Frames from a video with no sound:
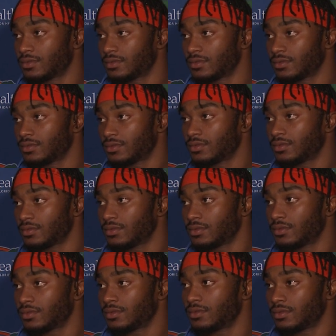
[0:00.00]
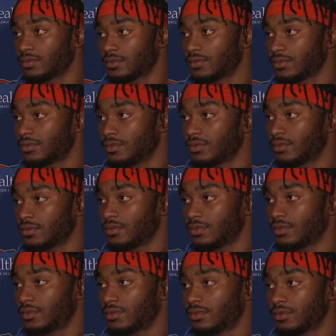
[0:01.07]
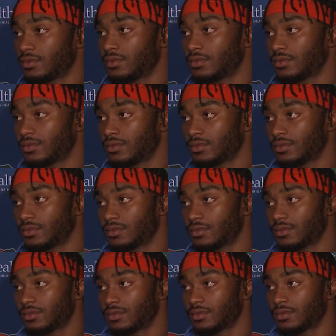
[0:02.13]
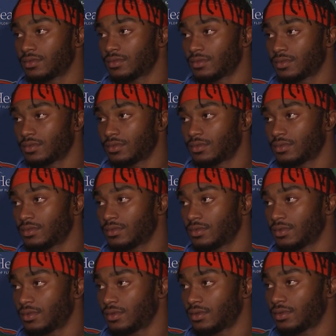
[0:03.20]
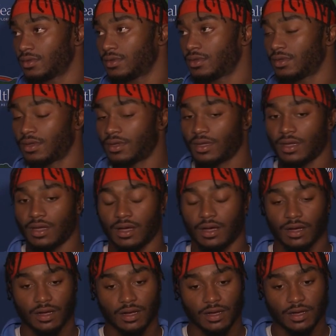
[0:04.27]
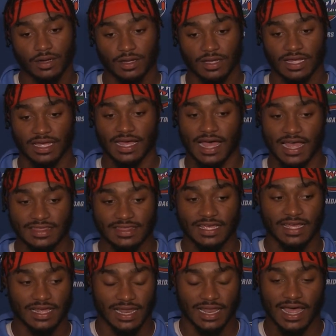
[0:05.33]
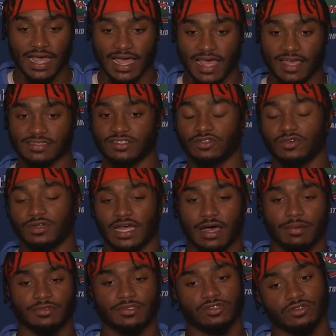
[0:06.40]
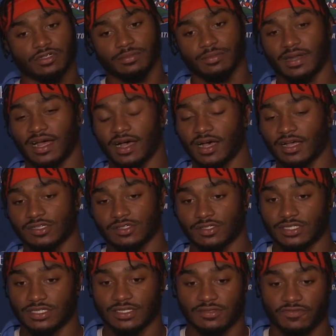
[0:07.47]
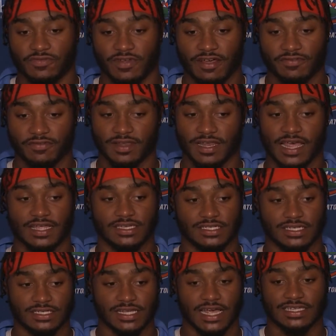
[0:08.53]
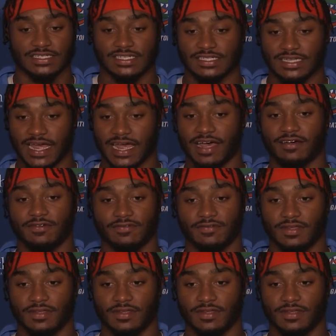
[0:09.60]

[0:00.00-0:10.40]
an end all destination for them. Like how much do you think this comes from the opportunity? Uh, I think a lot has to do with the opportunity, but I also just I feel like just as a staff,